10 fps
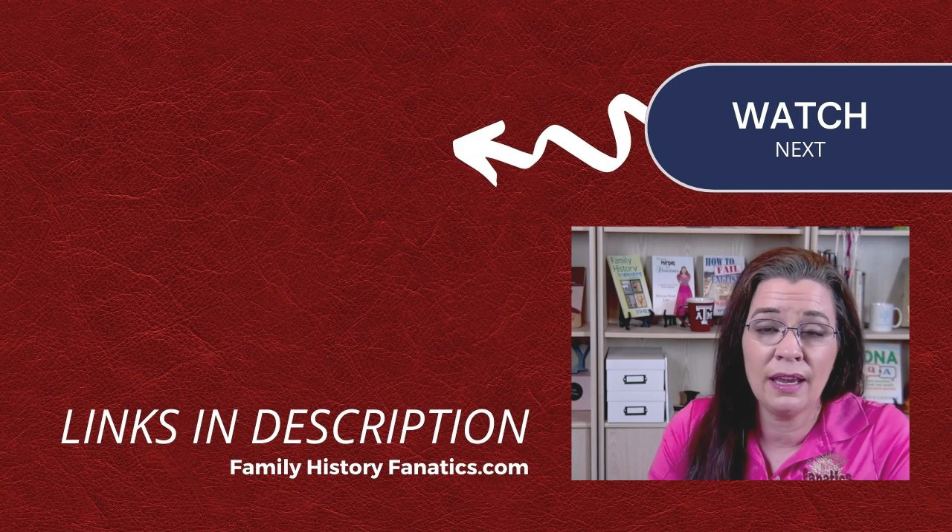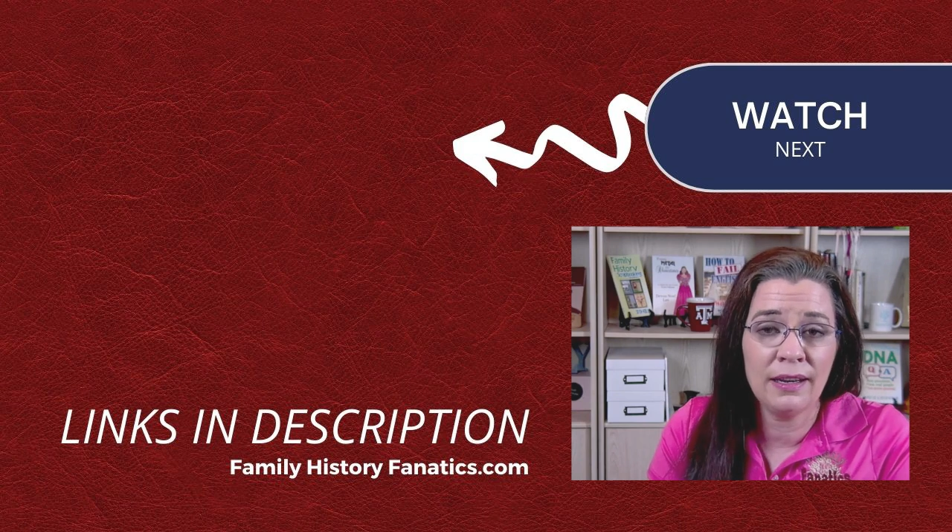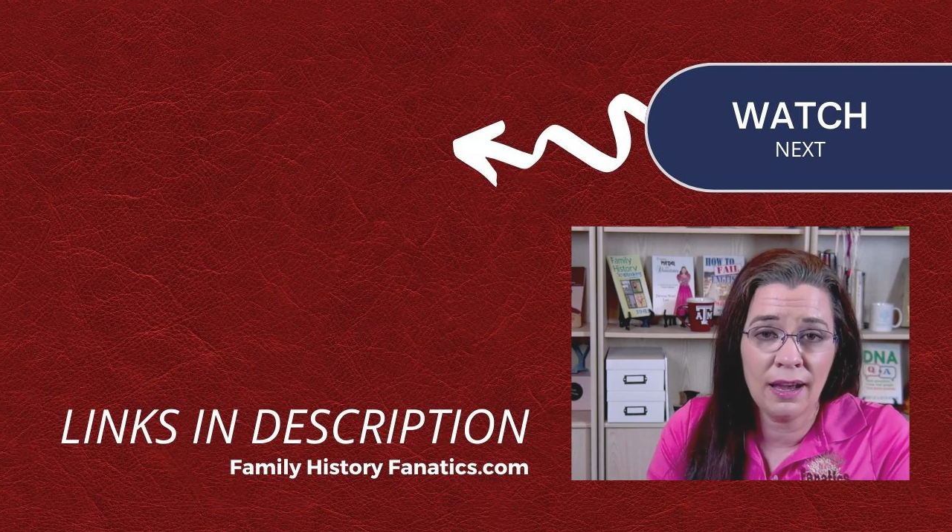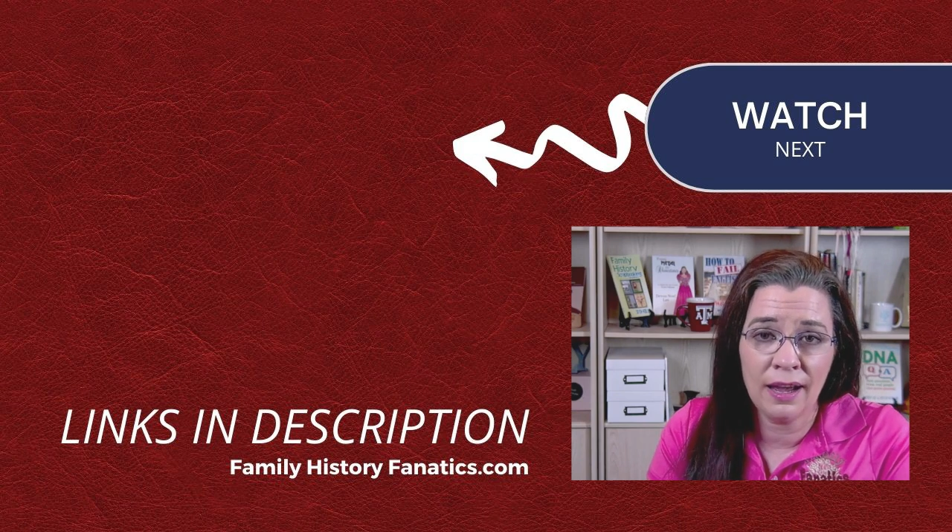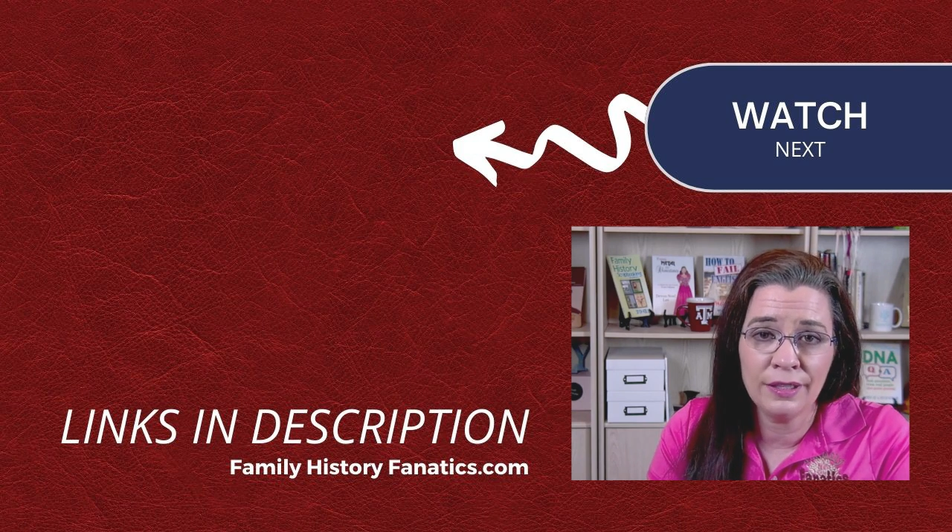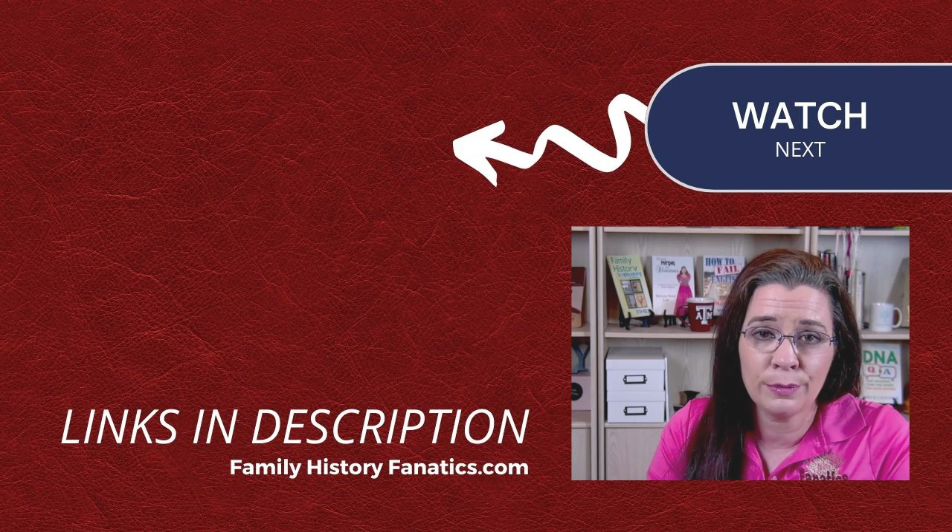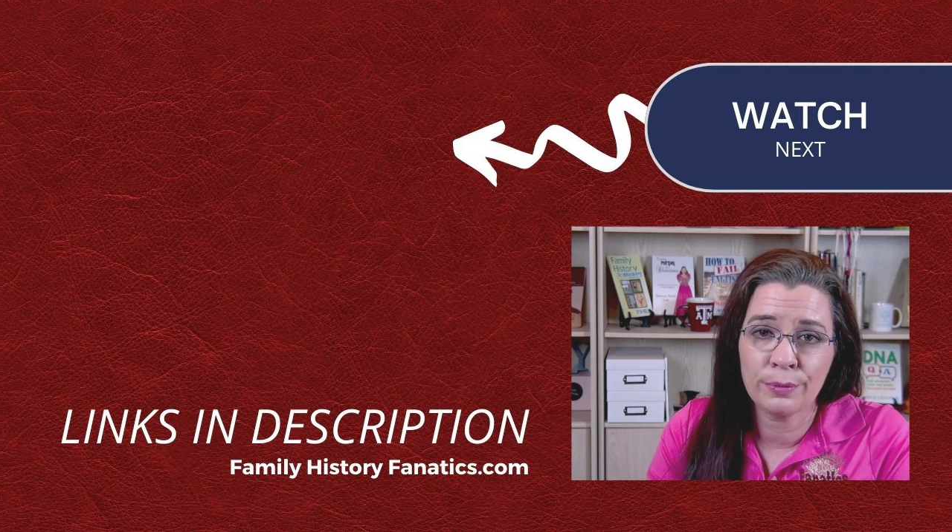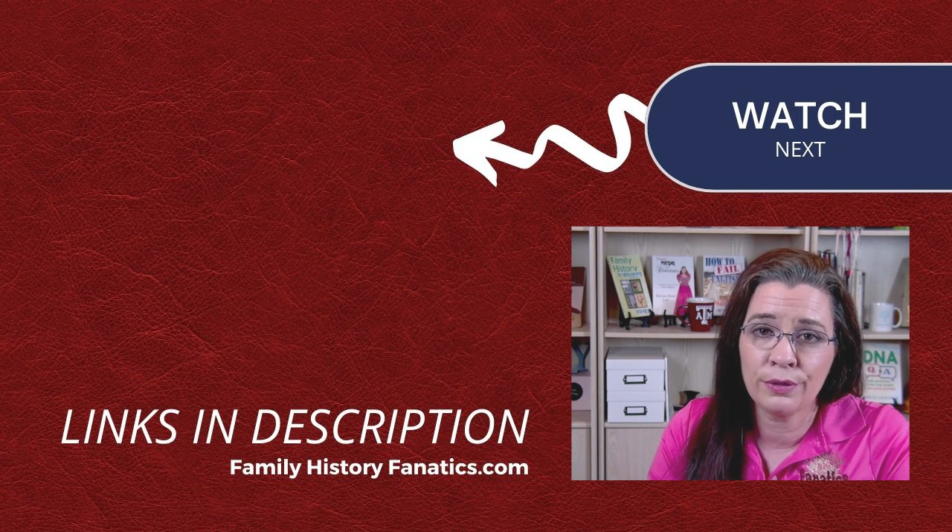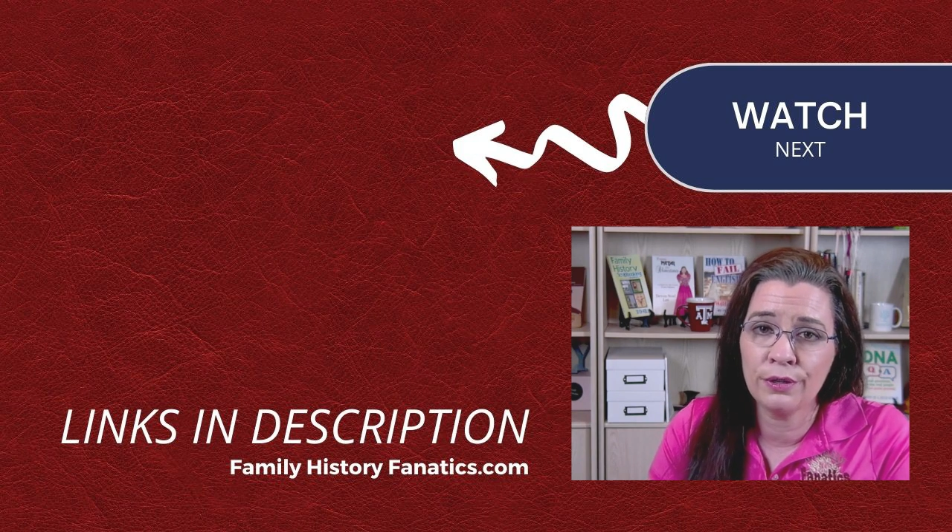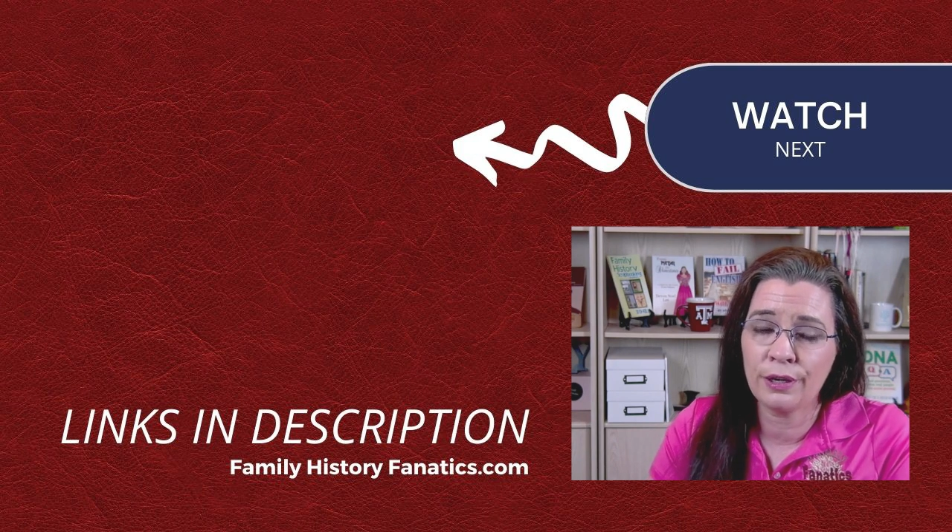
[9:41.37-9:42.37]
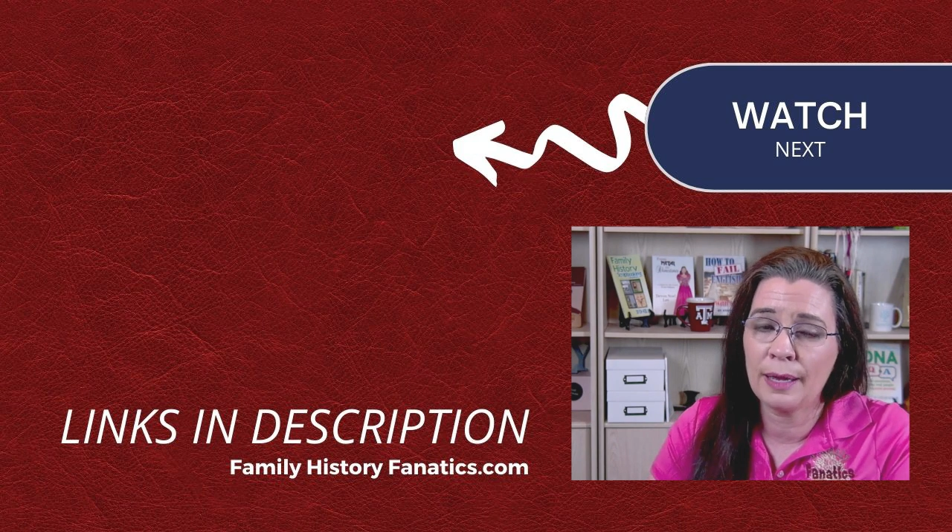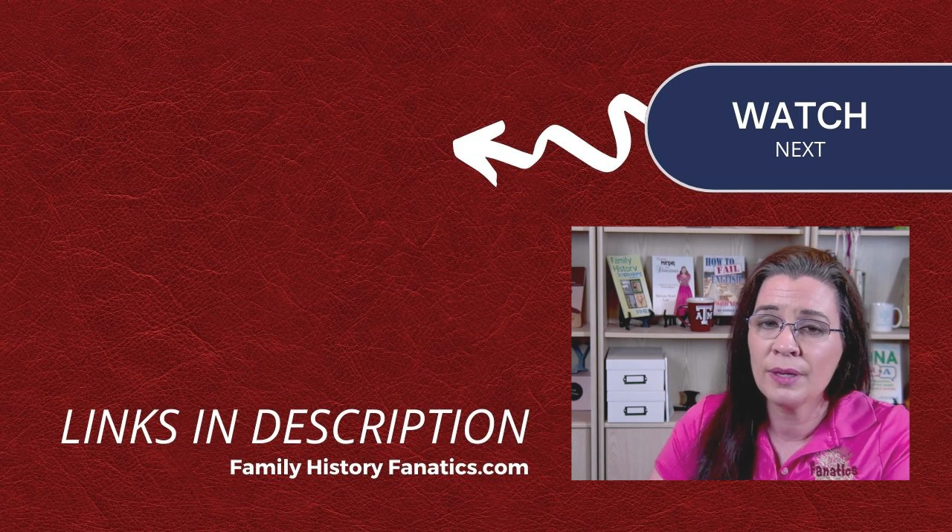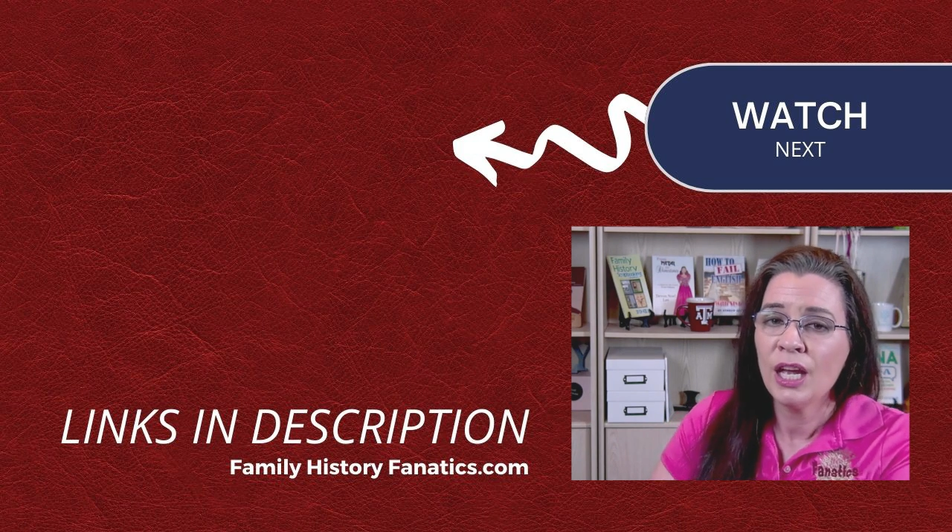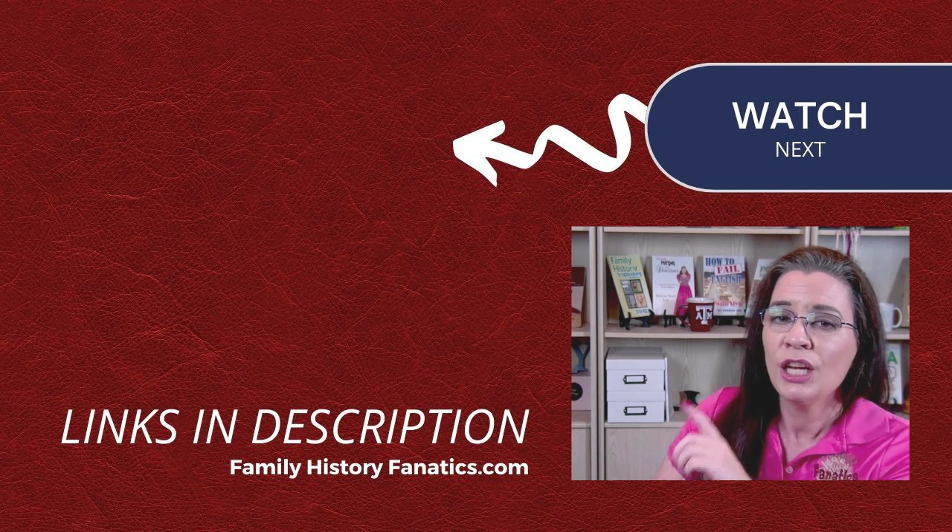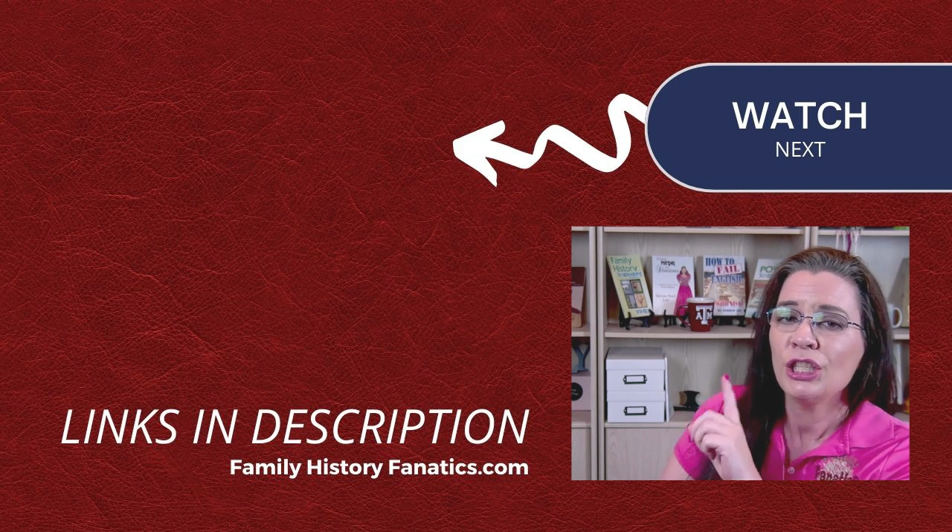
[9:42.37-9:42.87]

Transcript: in either program,